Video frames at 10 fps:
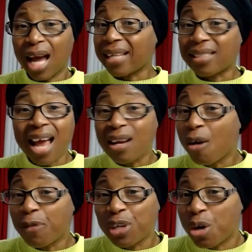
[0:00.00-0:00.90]
I thank
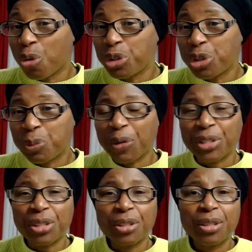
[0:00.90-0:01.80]
God for the Holy
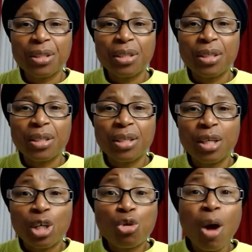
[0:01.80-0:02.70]
Spirit.
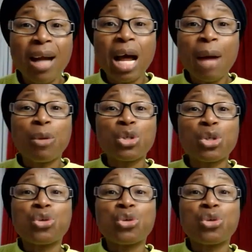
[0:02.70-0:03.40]
You and I must